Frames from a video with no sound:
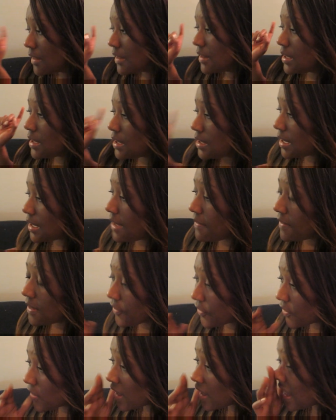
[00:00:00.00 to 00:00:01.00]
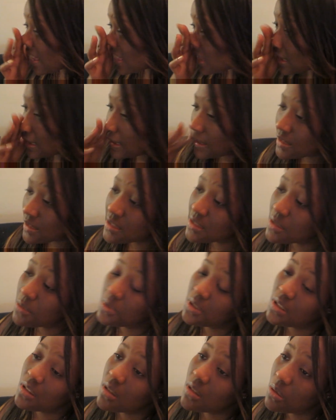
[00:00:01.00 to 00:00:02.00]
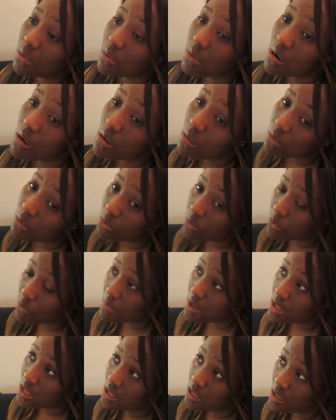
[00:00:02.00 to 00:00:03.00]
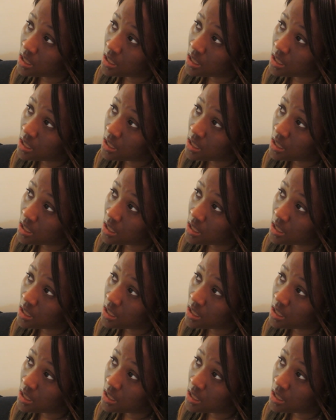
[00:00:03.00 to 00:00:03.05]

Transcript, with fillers: to save it for a holiday, because I want to go home